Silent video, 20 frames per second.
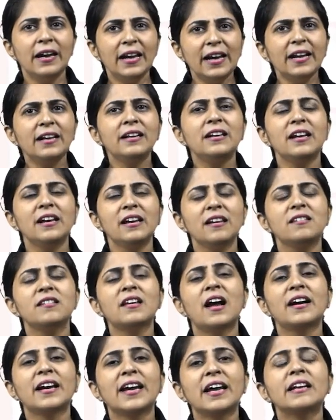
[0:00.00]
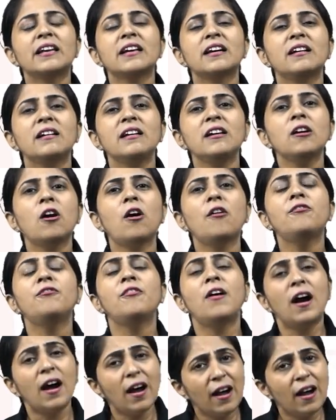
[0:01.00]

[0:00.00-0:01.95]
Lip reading: it is a category of